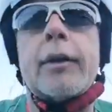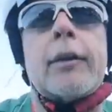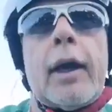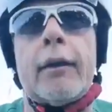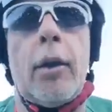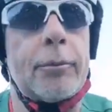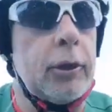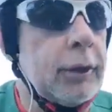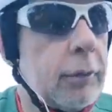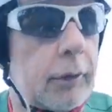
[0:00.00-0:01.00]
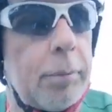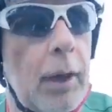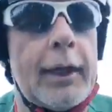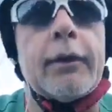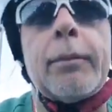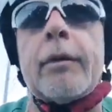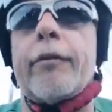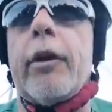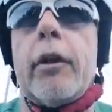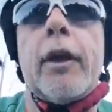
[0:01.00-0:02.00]
to take the opportunity to explain it a bit
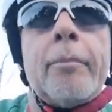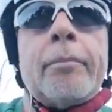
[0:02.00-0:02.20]
further.